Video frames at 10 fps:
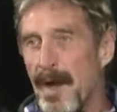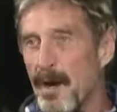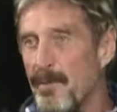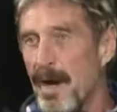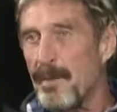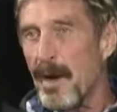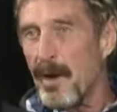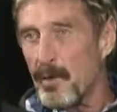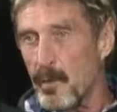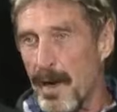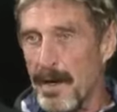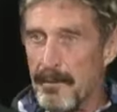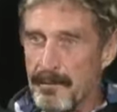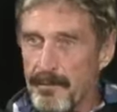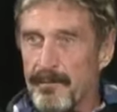I'll pay my own way.
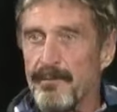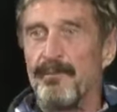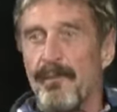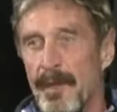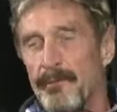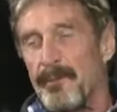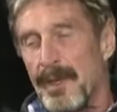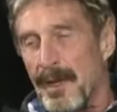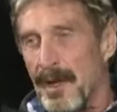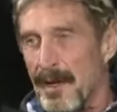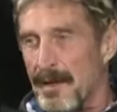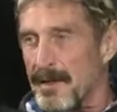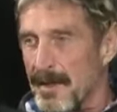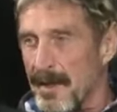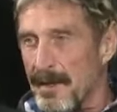
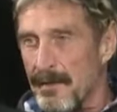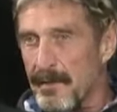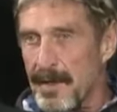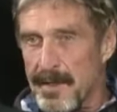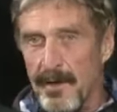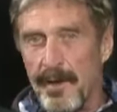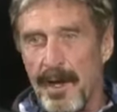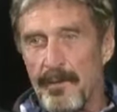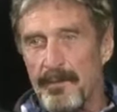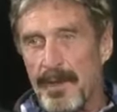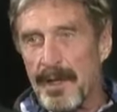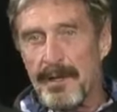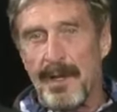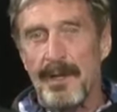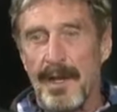And uh, they said, okay.
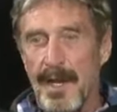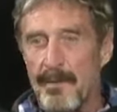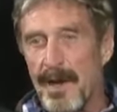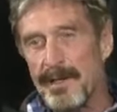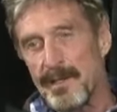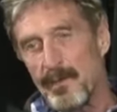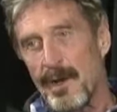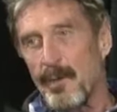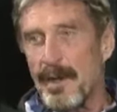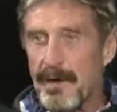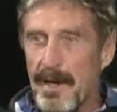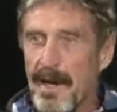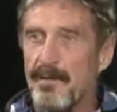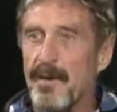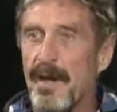And then they came back and said, well, we
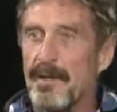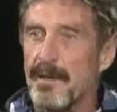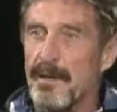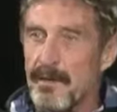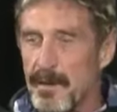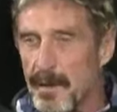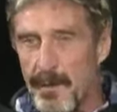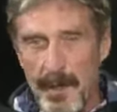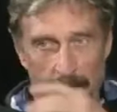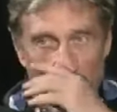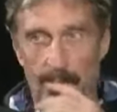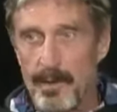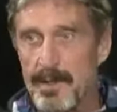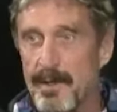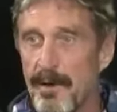can't even get the, the committee
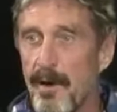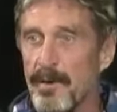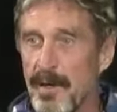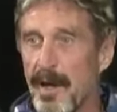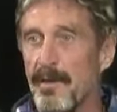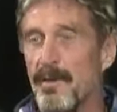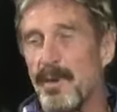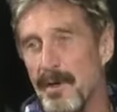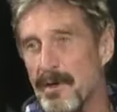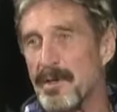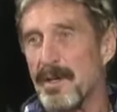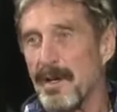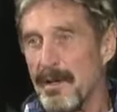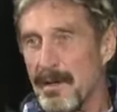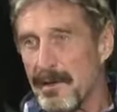members all together because,
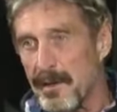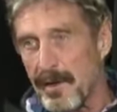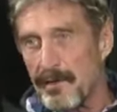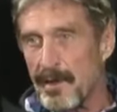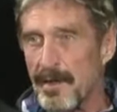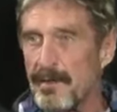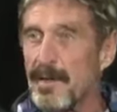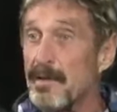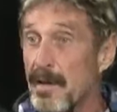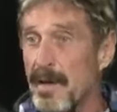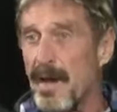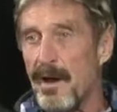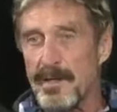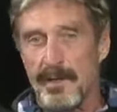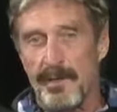again, the, the, the, the
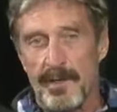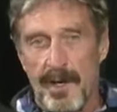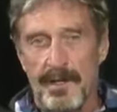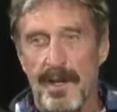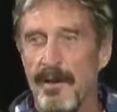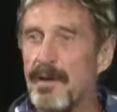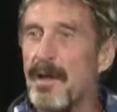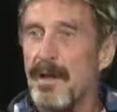chaos of the shutdown.